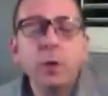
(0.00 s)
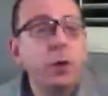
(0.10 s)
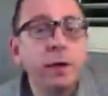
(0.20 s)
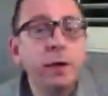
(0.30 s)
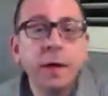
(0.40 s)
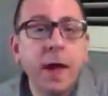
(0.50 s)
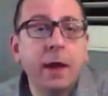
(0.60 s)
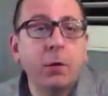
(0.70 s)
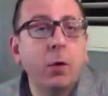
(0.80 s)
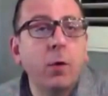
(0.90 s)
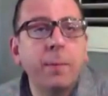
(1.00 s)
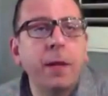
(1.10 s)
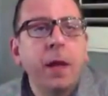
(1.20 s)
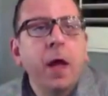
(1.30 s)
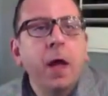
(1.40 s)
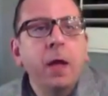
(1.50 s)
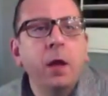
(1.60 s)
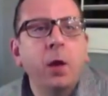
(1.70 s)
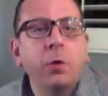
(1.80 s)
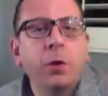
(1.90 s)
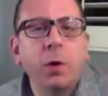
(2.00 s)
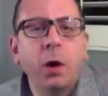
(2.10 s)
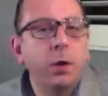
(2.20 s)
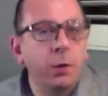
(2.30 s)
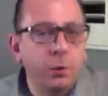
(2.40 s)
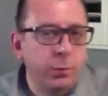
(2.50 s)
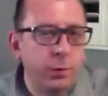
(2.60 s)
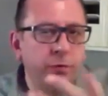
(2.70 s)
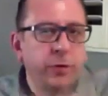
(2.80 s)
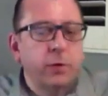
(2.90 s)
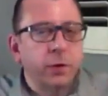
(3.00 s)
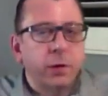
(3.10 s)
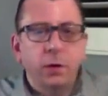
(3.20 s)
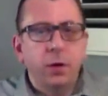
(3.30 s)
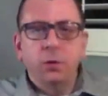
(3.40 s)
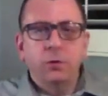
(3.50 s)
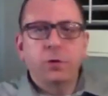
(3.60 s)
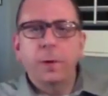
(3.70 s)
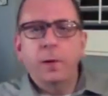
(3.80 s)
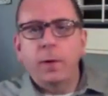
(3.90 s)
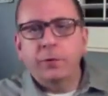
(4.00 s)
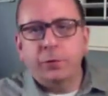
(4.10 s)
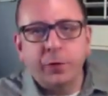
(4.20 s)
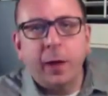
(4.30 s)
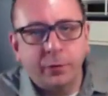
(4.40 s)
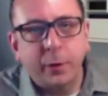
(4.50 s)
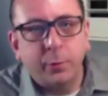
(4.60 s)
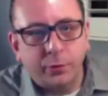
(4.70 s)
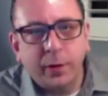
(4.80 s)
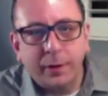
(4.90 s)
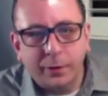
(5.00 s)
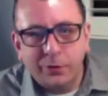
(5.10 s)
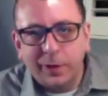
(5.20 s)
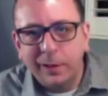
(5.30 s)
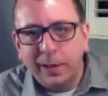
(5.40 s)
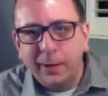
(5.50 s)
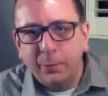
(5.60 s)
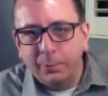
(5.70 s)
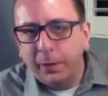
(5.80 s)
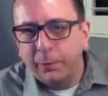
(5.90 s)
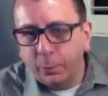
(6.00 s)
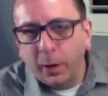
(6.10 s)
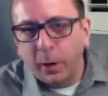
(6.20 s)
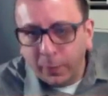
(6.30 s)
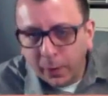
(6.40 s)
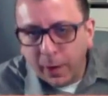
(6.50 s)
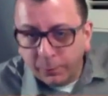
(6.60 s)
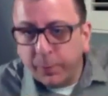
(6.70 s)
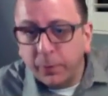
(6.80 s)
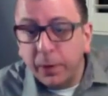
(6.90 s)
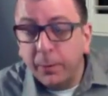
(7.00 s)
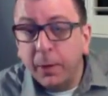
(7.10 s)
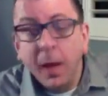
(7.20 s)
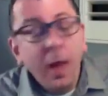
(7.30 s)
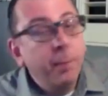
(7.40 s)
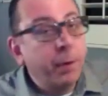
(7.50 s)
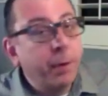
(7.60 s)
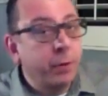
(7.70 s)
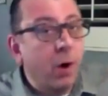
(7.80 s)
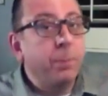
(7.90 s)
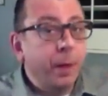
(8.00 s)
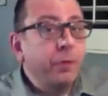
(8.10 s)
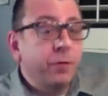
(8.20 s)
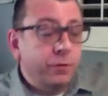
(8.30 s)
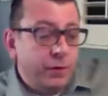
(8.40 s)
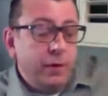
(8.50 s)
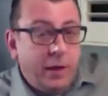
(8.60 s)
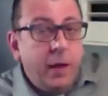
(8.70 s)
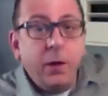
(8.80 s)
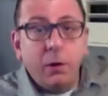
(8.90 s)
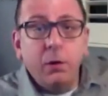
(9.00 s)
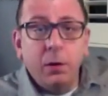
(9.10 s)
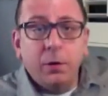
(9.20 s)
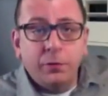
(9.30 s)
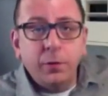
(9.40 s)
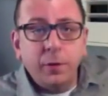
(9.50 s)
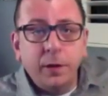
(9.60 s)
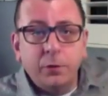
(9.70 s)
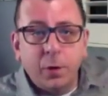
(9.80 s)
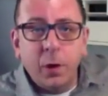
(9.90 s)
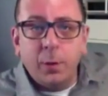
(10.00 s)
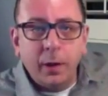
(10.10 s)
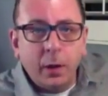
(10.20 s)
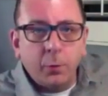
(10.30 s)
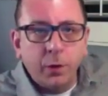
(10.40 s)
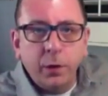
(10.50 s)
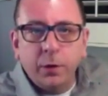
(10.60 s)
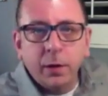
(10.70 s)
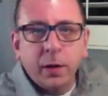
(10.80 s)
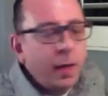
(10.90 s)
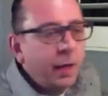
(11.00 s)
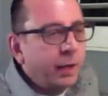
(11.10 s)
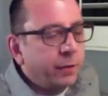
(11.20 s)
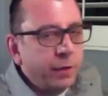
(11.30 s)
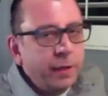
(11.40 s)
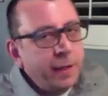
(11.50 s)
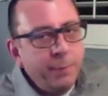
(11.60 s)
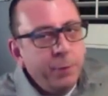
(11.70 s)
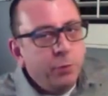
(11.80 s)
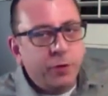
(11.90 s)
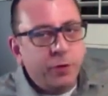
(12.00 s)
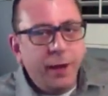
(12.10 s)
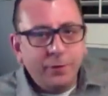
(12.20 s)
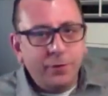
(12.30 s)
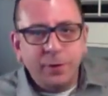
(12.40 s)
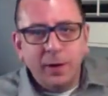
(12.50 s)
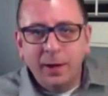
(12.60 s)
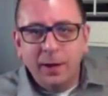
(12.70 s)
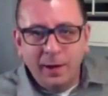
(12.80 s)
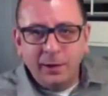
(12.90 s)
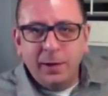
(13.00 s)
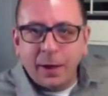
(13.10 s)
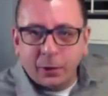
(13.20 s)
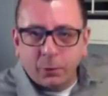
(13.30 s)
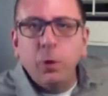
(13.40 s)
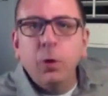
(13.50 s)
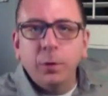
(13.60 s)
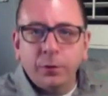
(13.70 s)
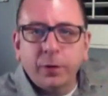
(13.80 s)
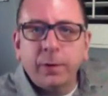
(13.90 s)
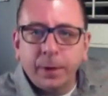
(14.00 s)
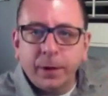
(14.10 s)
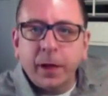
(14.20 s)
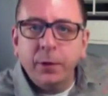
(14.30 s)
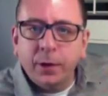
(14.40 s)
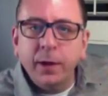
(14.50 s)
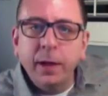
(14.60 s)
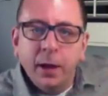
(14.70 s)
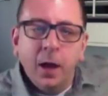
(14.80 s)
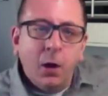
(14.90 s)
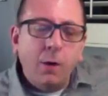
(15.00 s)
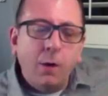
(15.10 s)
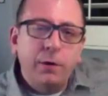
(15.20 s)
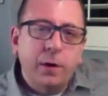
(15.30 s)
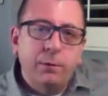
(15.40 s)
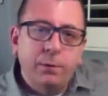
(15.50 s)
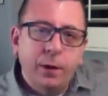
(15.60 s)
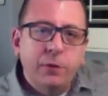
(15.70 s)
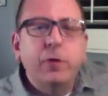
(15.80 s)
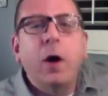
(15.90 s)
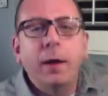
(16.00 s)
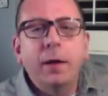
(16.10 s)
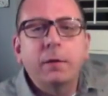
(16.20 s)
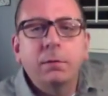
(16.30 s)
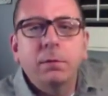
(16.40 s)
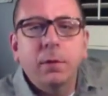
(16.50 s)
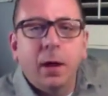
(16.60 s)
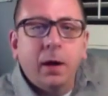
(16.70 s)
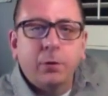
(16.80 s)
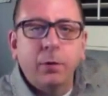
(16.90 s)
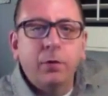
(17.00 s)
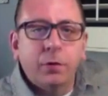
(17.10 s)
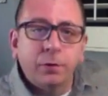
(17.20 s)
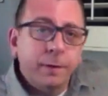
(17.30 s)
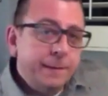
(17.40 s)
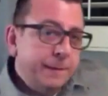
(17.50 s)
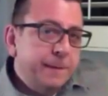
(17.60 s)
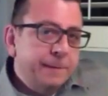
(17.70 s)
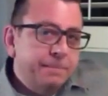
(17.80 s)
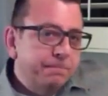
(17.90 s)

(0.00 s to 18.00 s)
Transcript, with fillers: Well, you can get kangaroo. I mean, you know, there are, you said earlier, you know, so many restaurants now, it's like, would you like the chicken, lamb, or beef, or whatever, you know, have a fairly limited. But there are places here, certainly in Toronto, I know, where you can get the emu steaks and kangaroo and stuff like that. You can eat all these kind of exotic creatures. Sure,